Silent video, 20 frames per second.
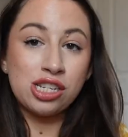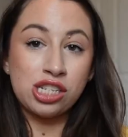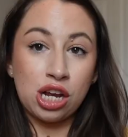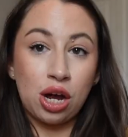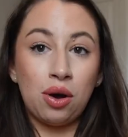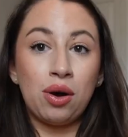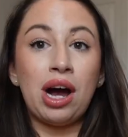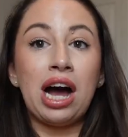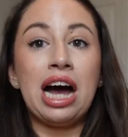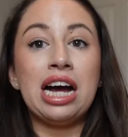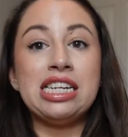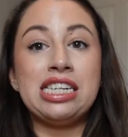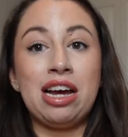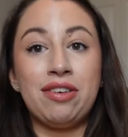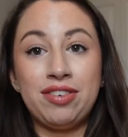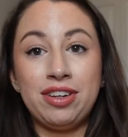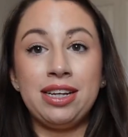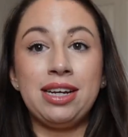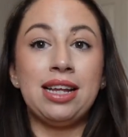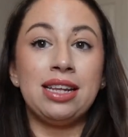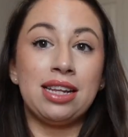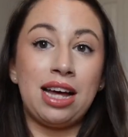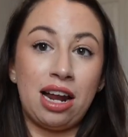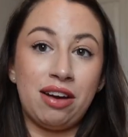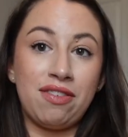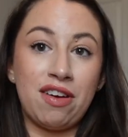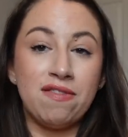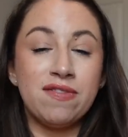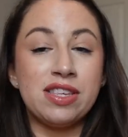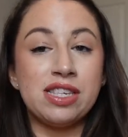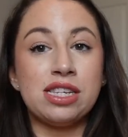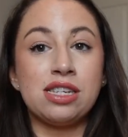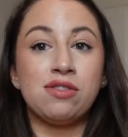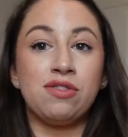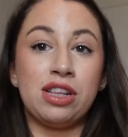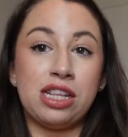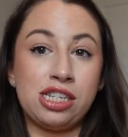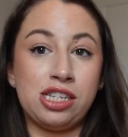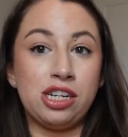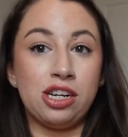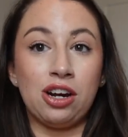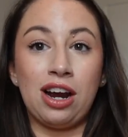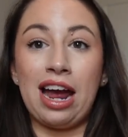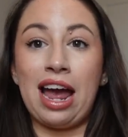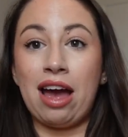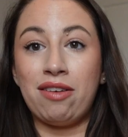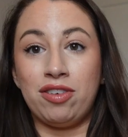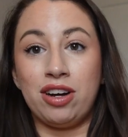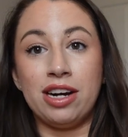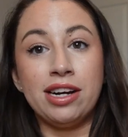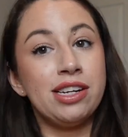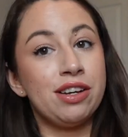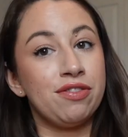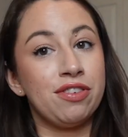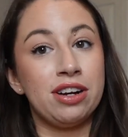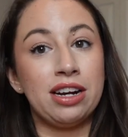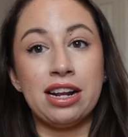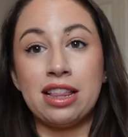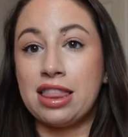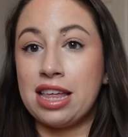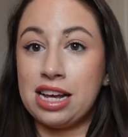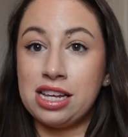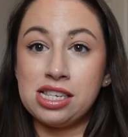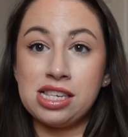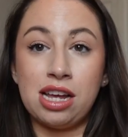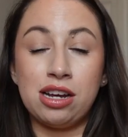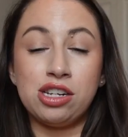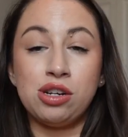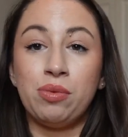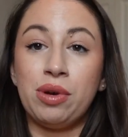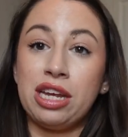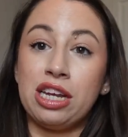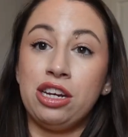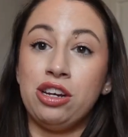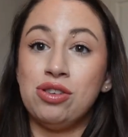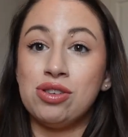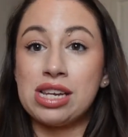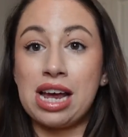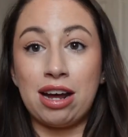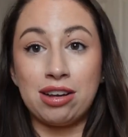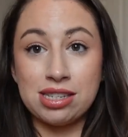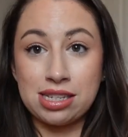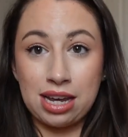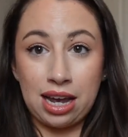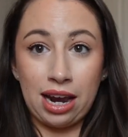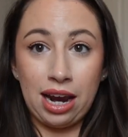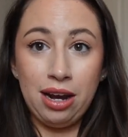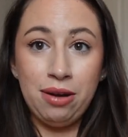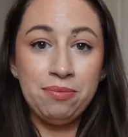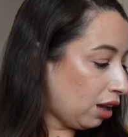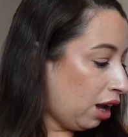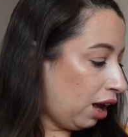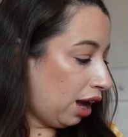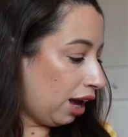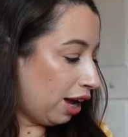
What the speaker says: So definitely a lot of emphasis for this year I have on different things that we can use outside.